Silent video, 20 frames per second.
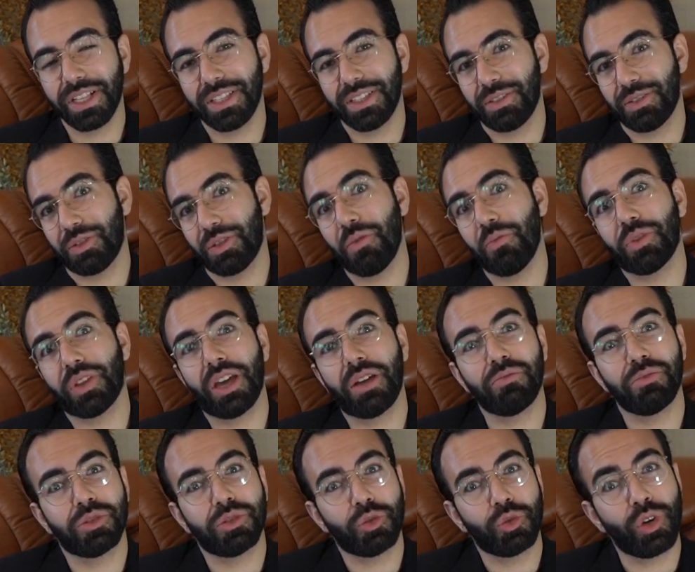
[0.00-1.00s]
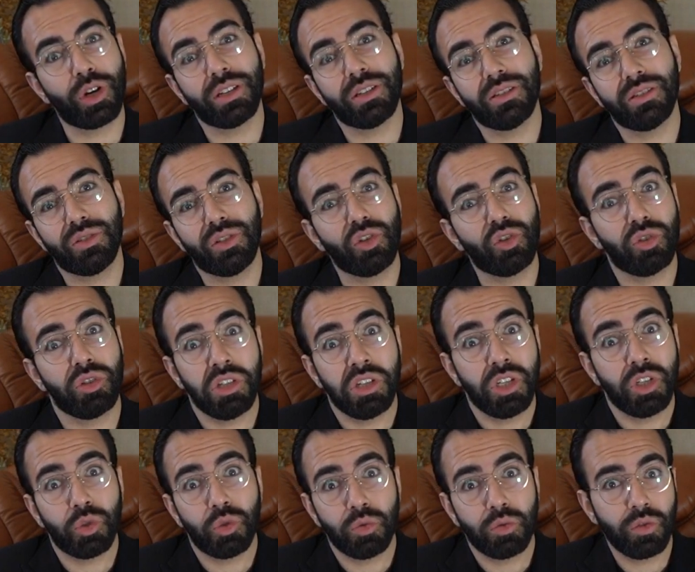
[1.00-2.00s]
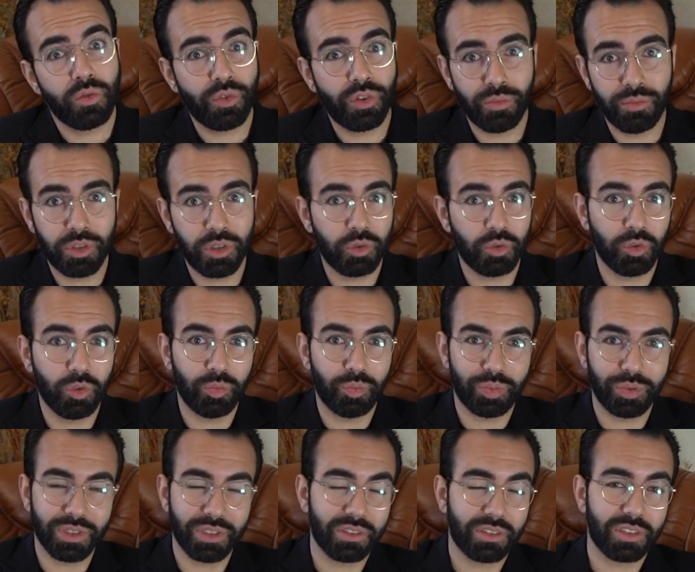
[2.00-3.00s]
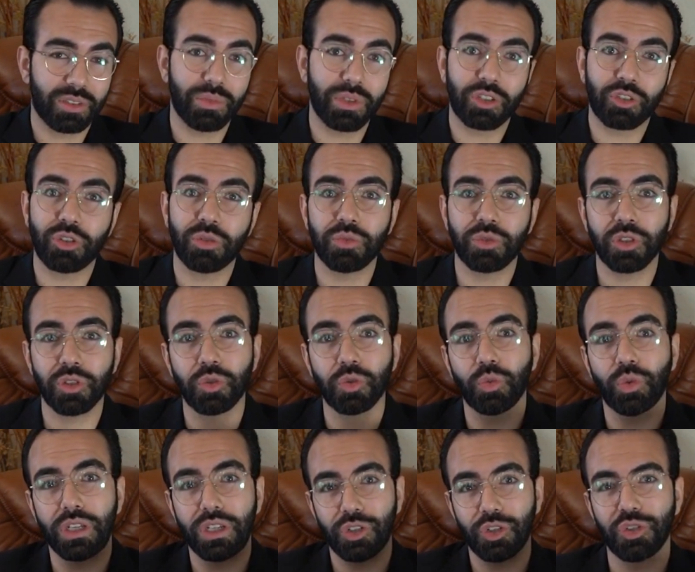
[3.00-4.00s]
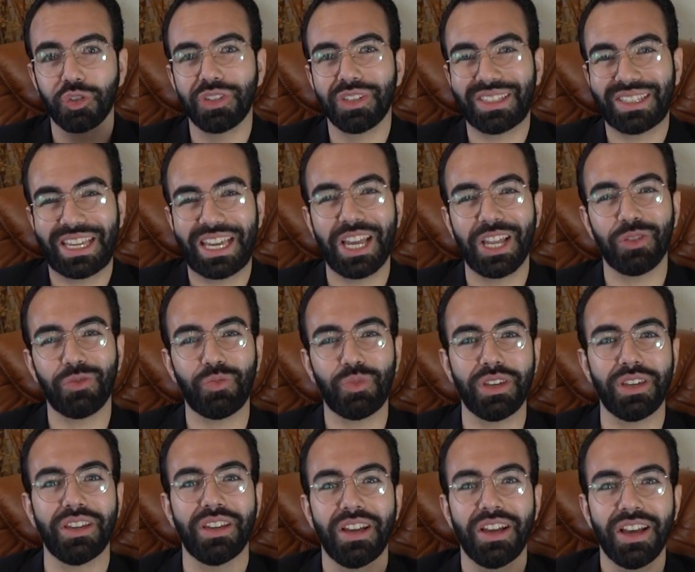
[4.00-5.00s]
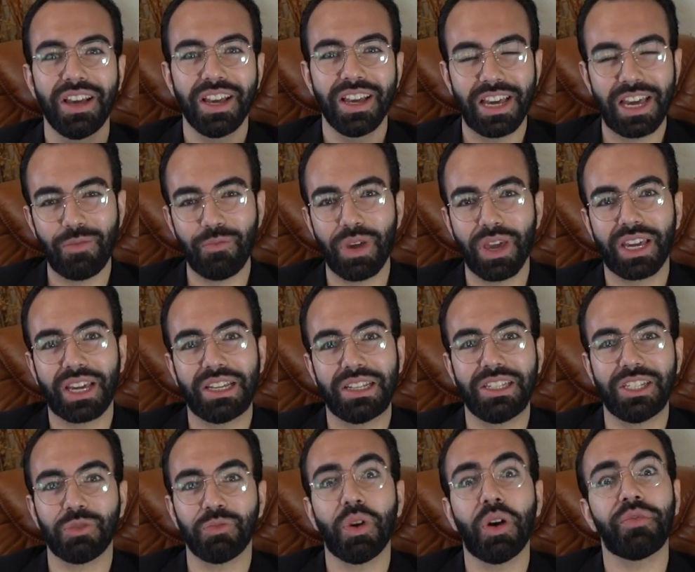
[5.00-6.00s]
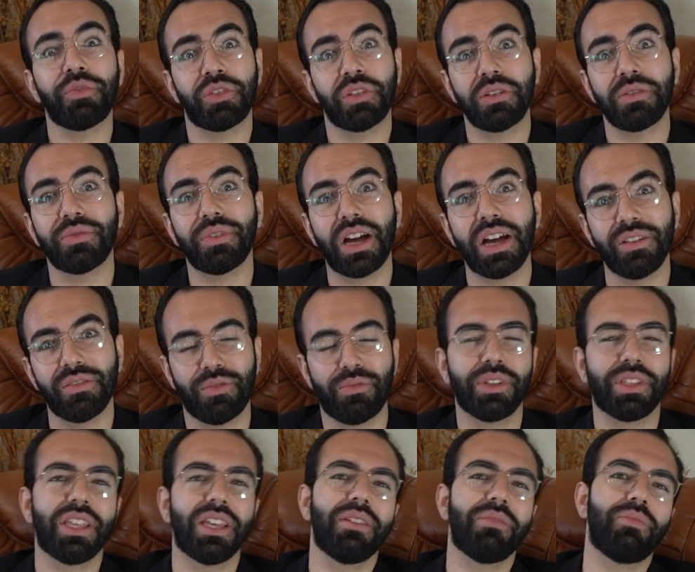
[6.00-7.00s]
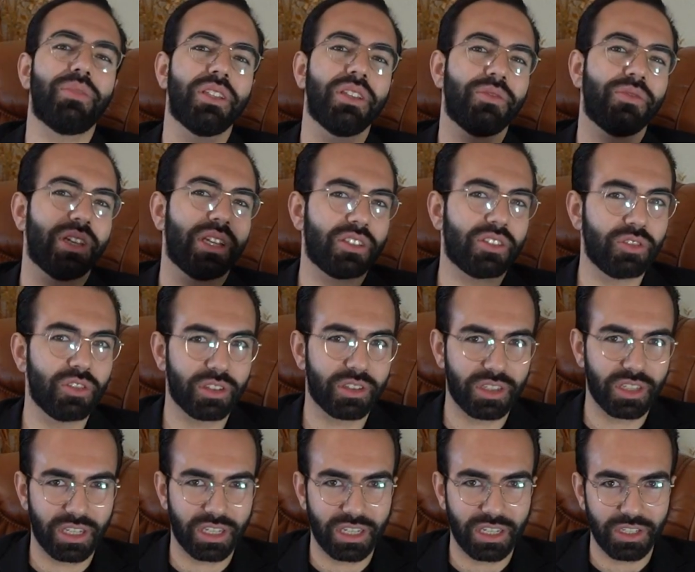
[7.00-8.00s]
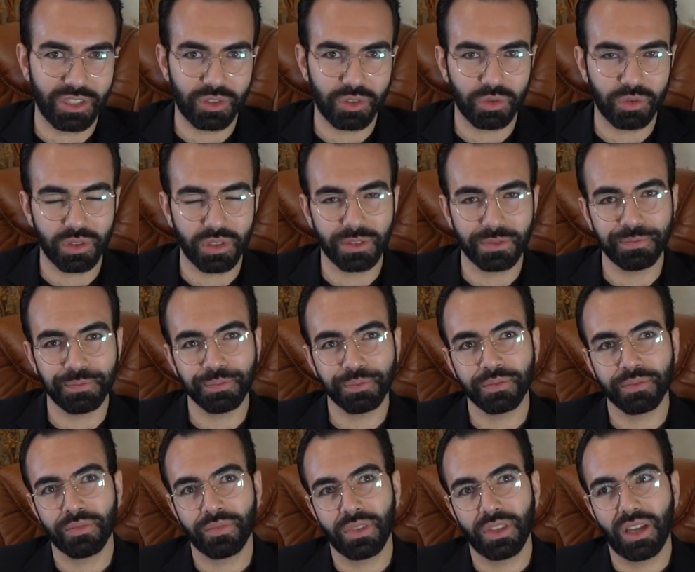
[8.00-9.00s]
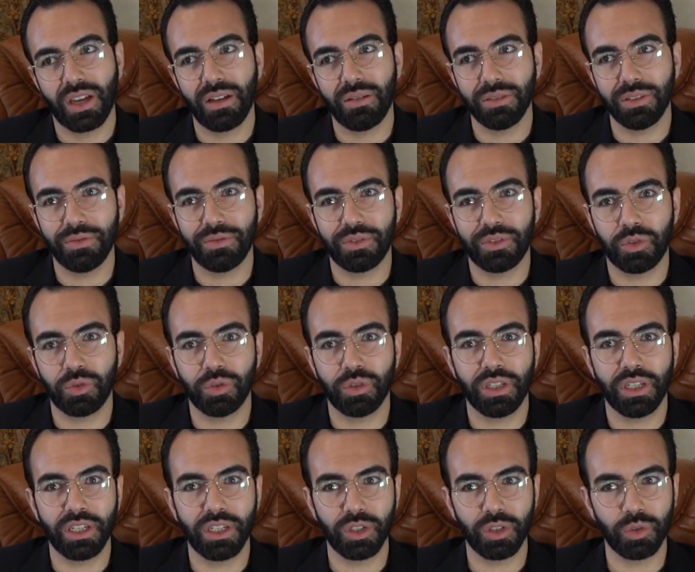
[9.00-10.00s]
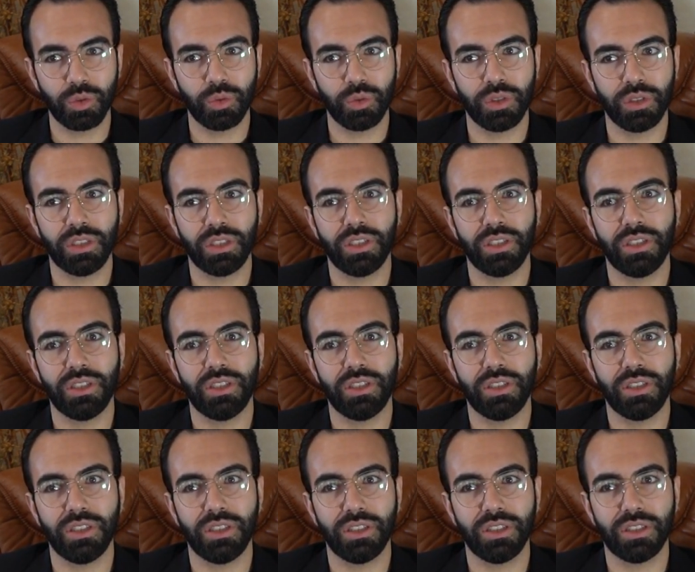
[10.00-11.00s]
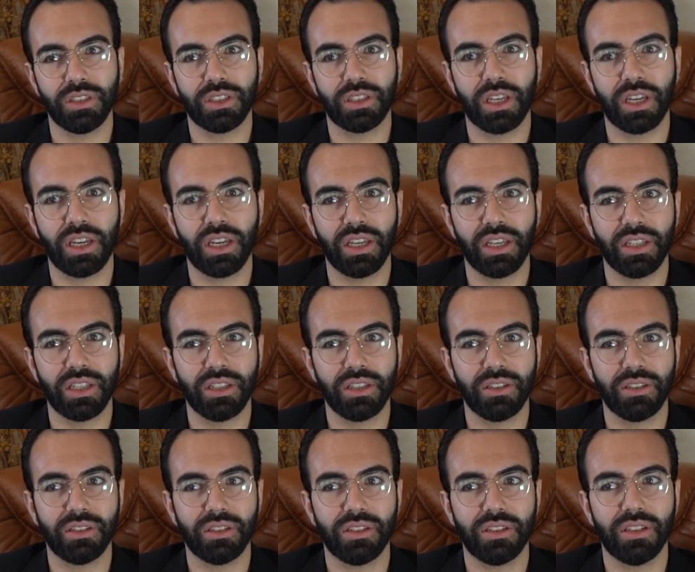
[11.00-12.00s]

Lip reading: sometimes the right decision it is to conform the group. In some extreme situations it can be a mechanism of survival, but I believe that's not the case today. I believe today we can